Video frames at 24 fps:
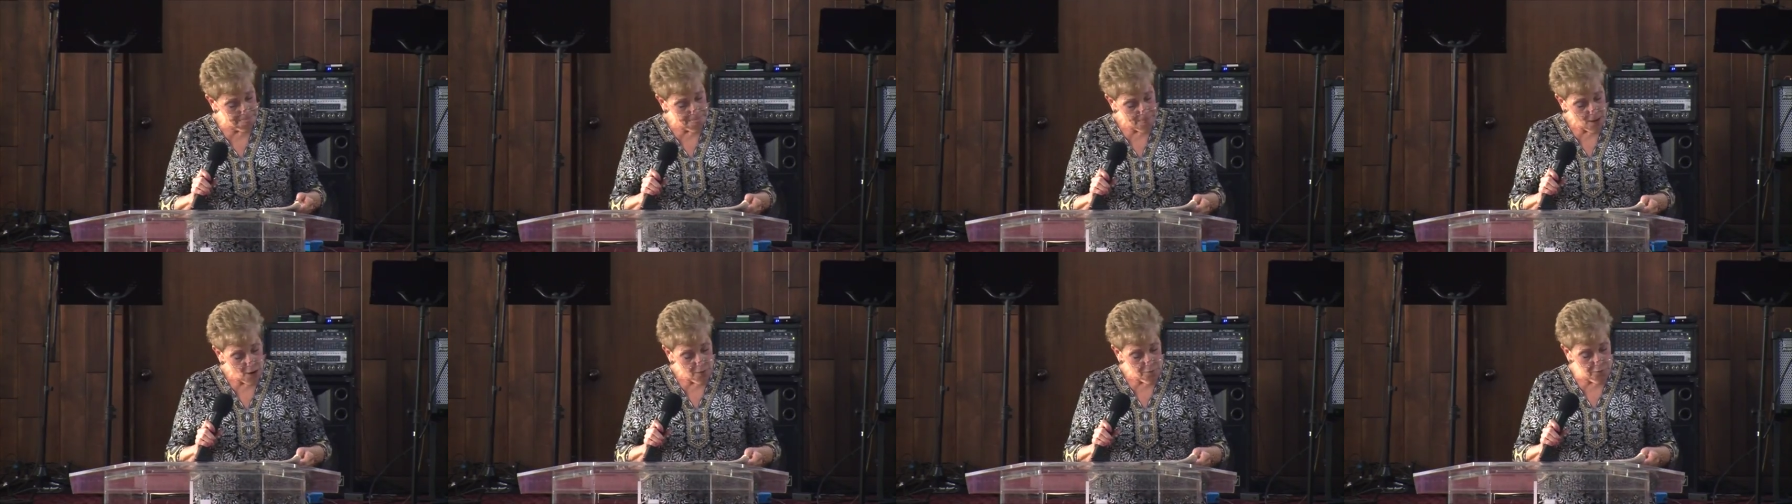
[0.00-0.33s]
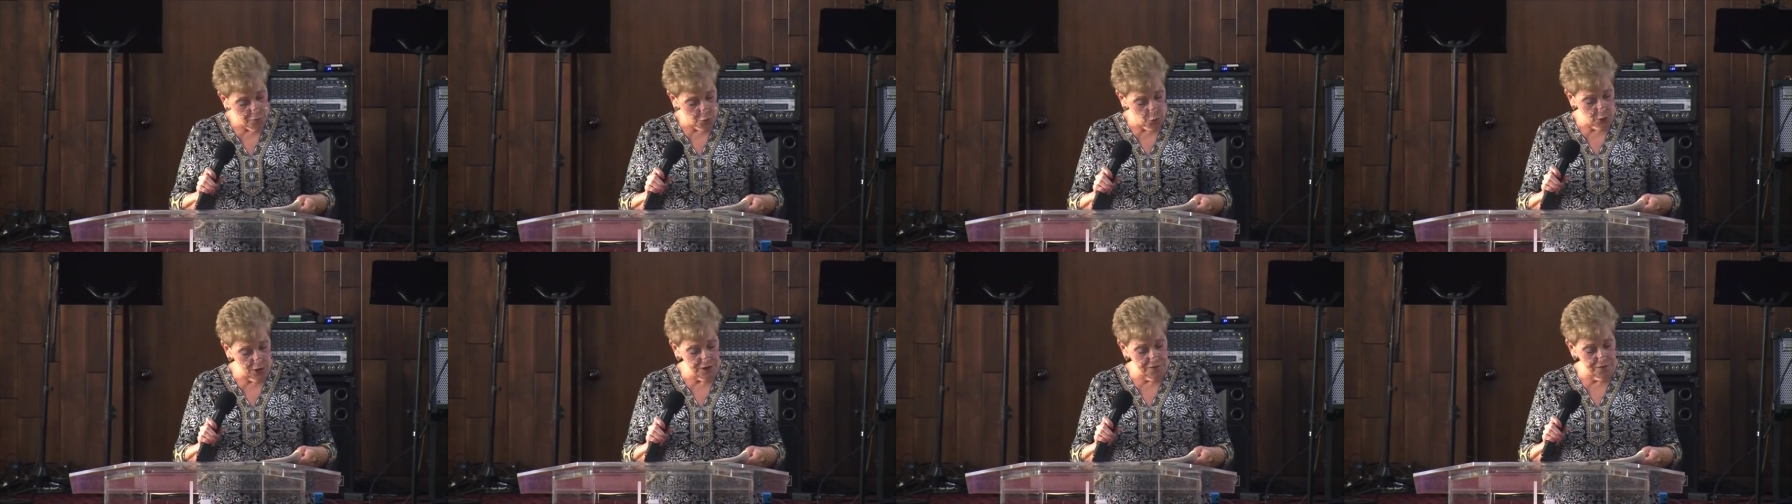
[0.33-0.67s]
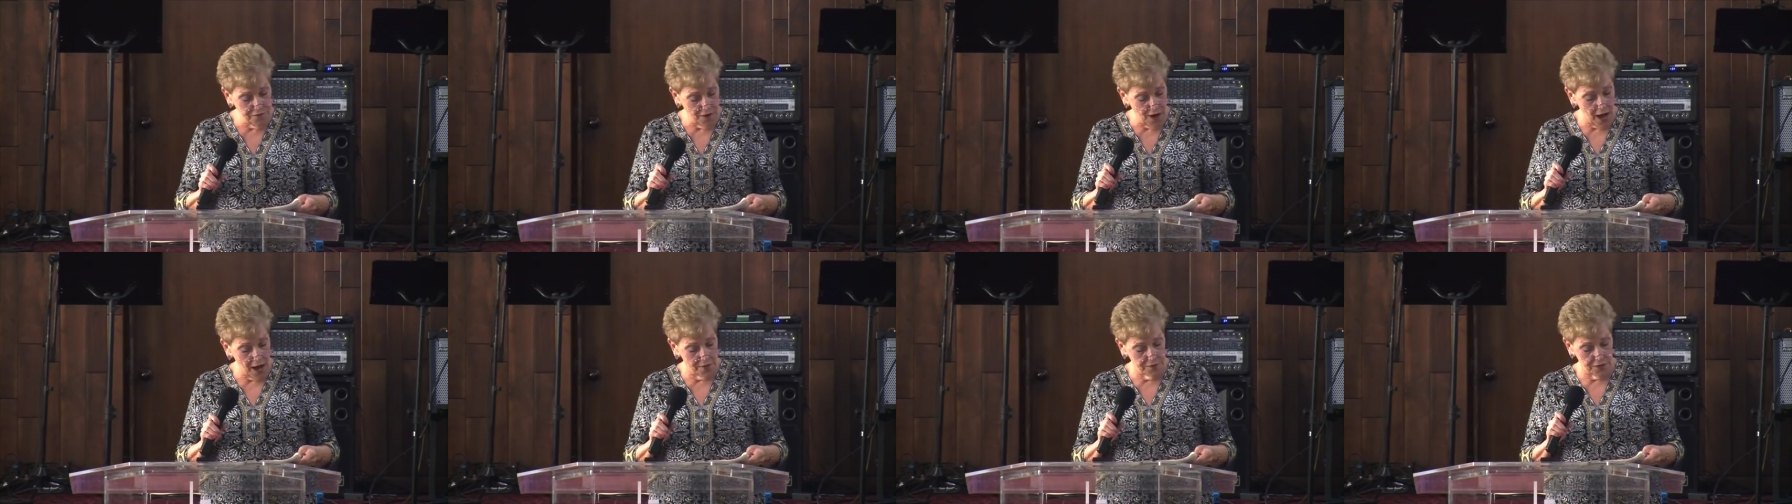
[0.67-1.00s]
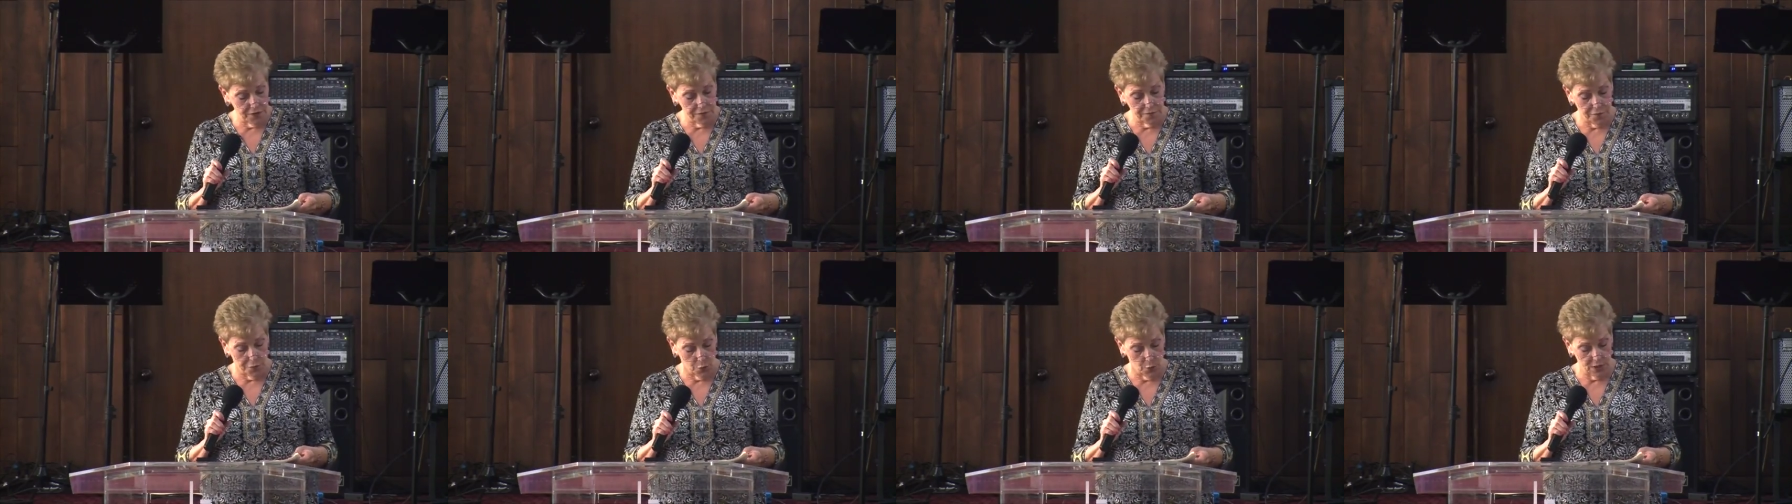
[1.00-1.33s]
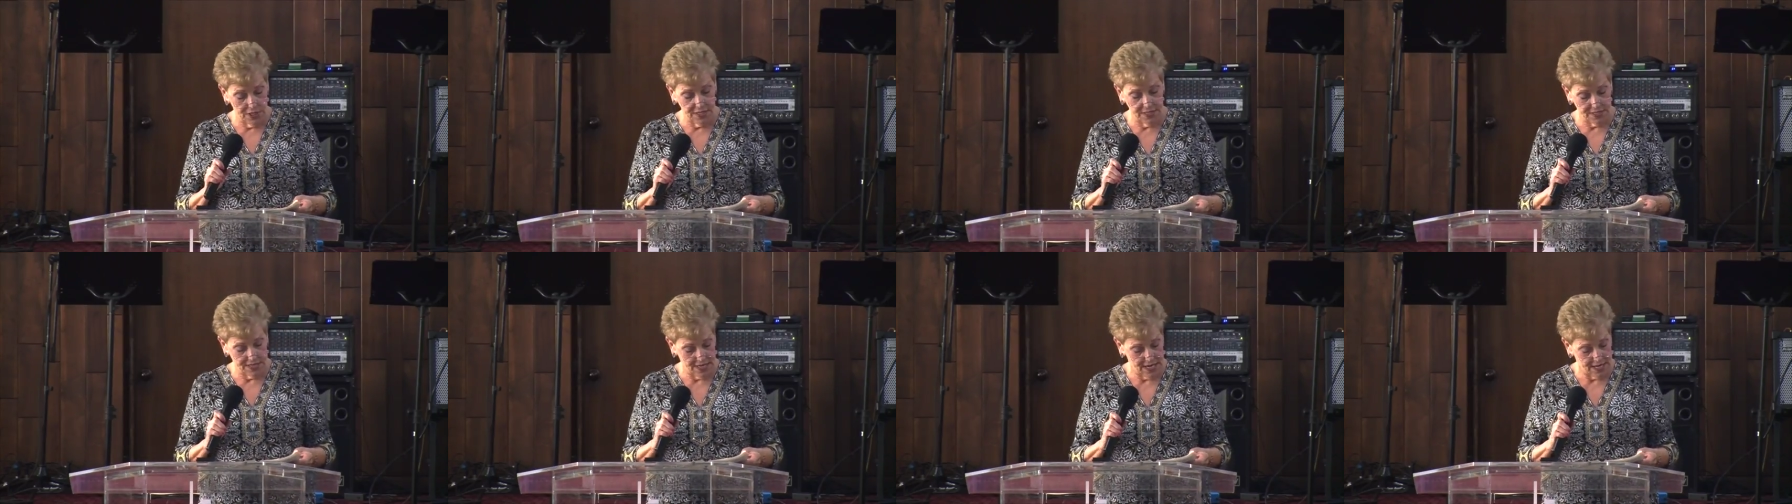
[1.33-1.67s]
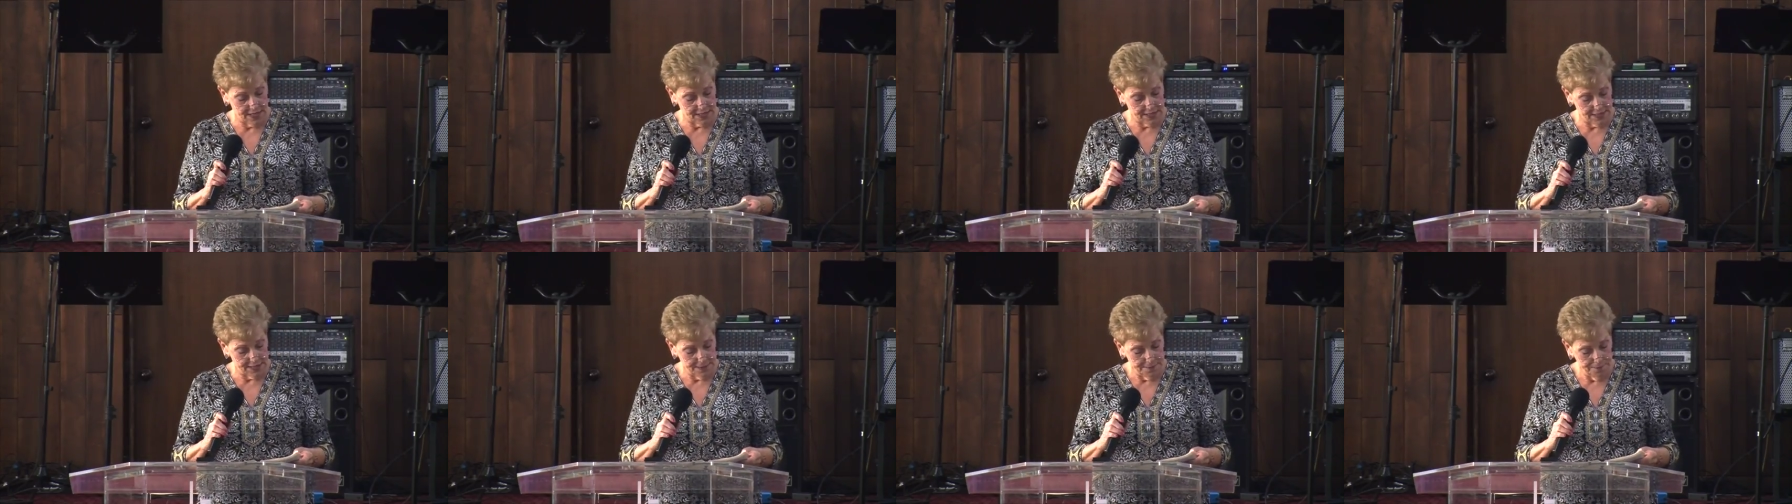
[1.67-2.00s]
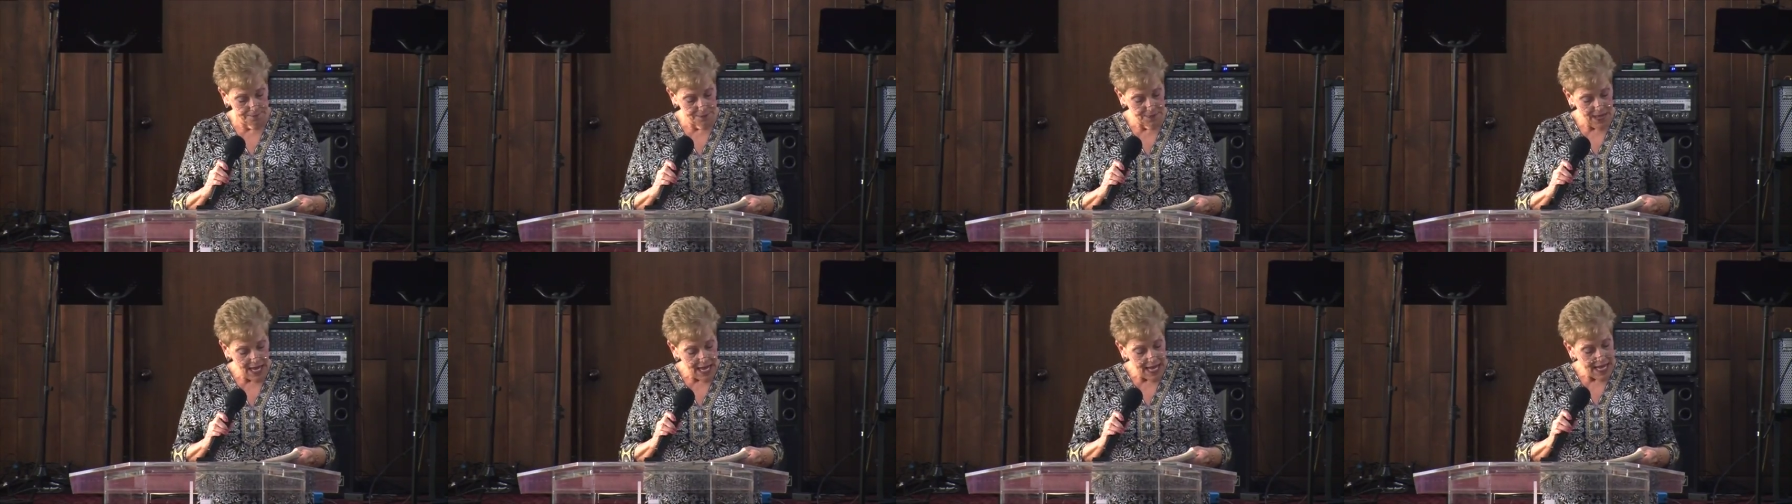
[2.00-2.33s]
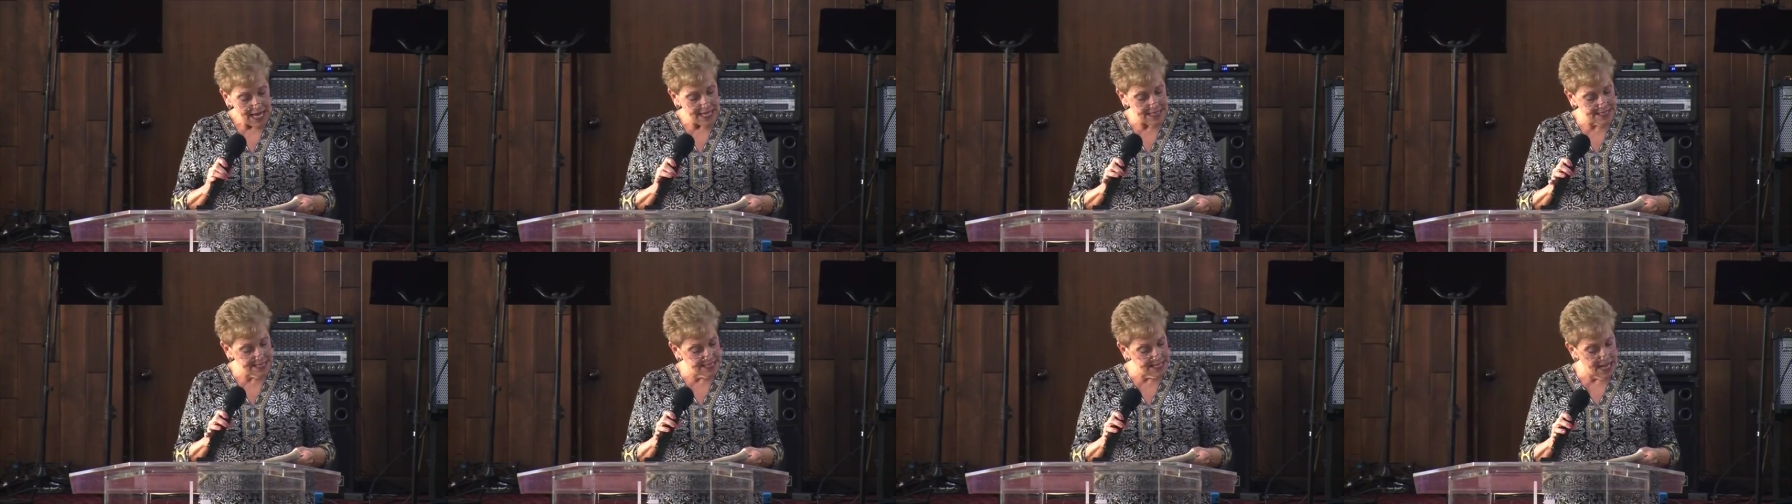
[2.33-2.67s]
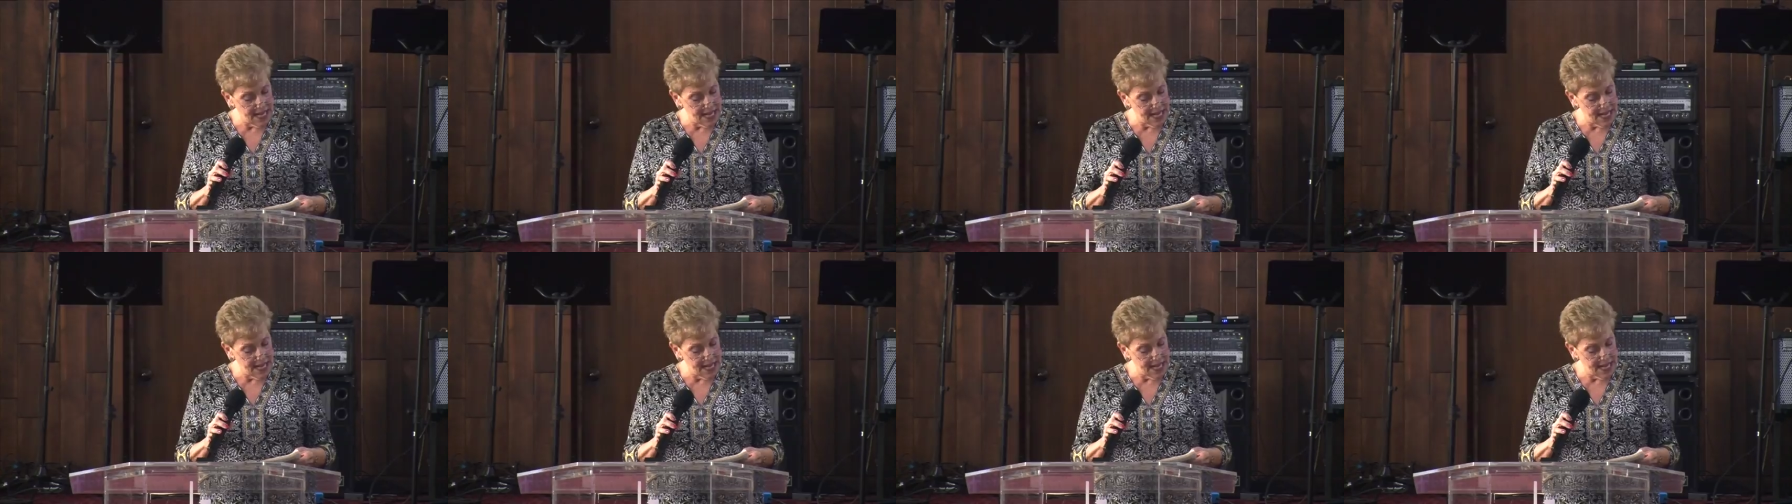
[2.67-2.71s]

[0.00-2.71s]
45 and 46. It